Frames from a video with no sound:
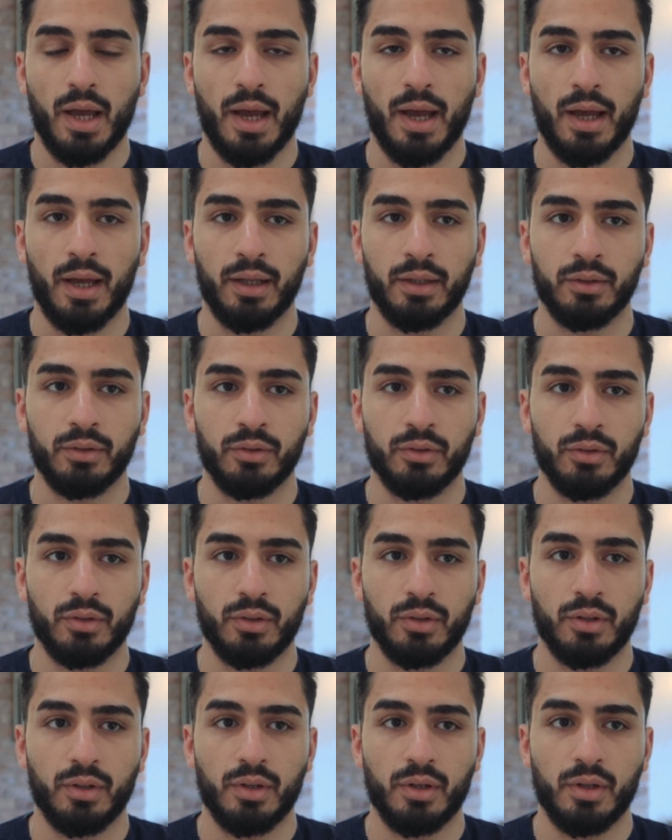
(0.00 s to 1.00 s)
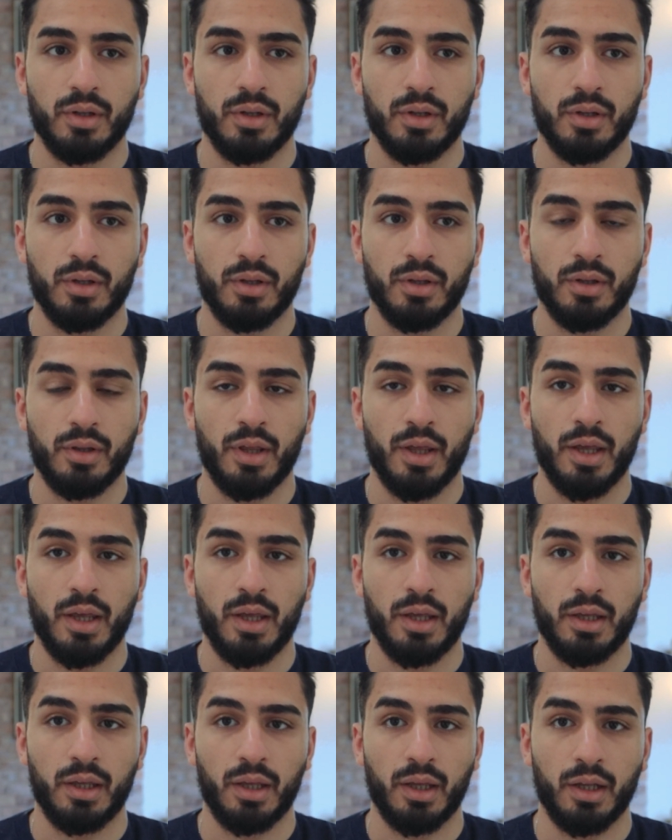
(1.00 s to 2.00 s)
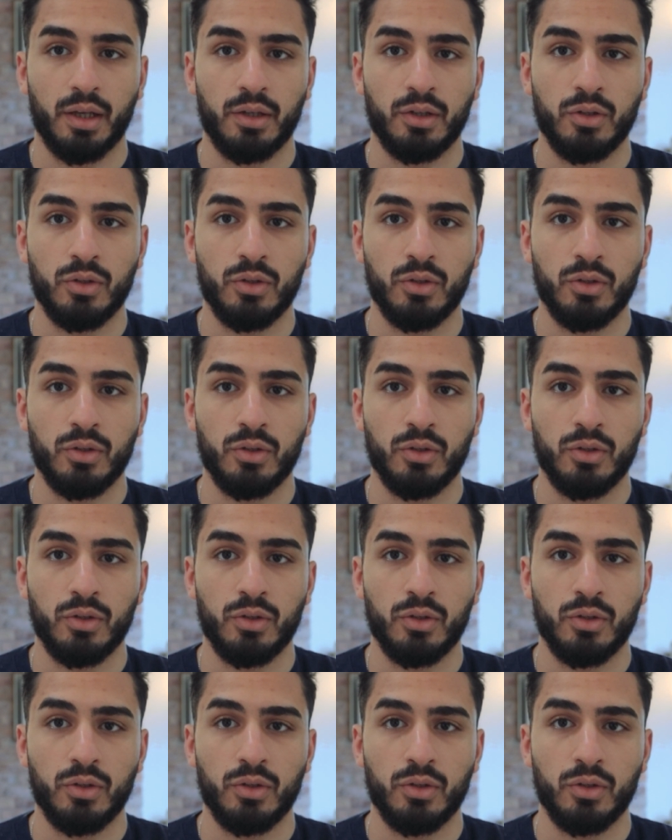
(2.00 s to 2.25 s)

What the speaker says: and they can